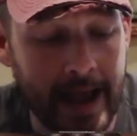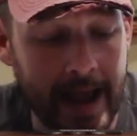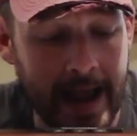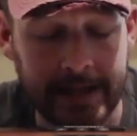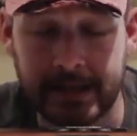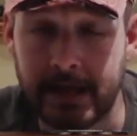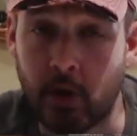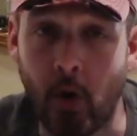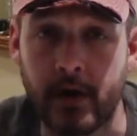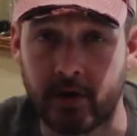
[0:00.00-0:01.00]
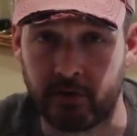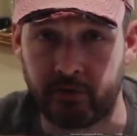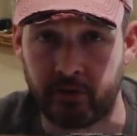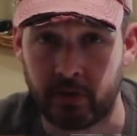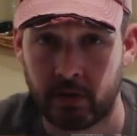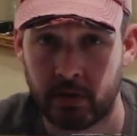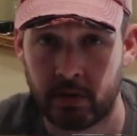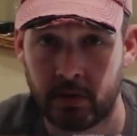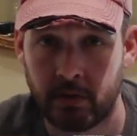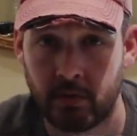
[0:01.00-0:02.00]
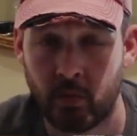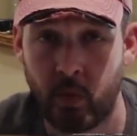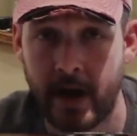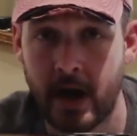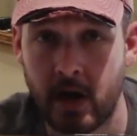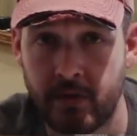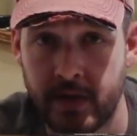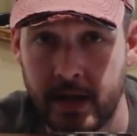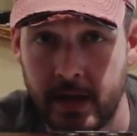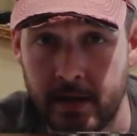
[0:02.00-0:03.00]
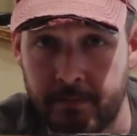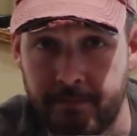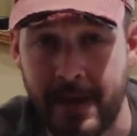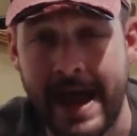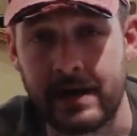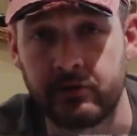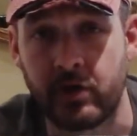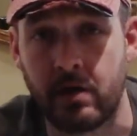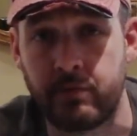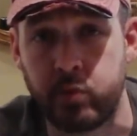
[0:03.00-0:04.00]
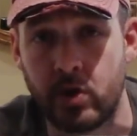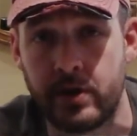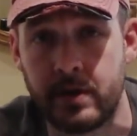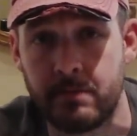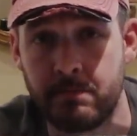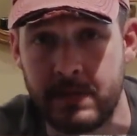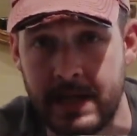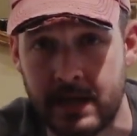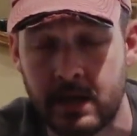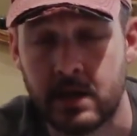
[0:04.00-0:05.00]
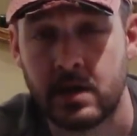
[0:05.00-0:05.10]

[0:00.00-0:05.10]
at the corners where the panels of wood meet,